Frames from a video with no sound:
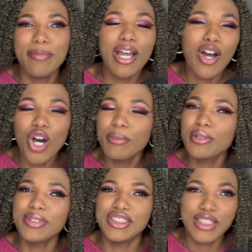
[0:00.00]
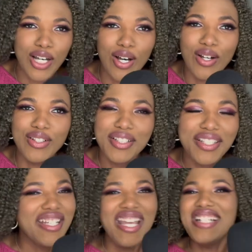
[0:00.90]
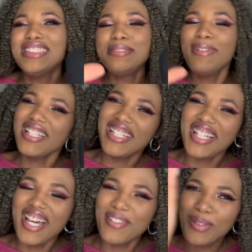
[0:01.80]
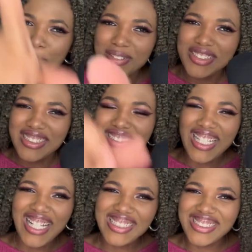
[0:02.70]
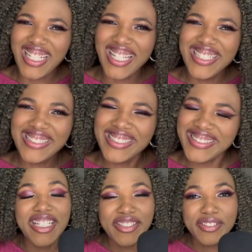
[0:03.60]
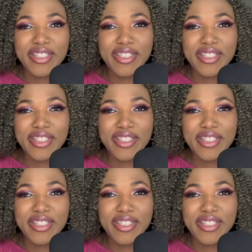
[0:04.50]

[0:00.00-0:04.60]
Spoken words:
My homie was tall. And speaking of representation, Daniel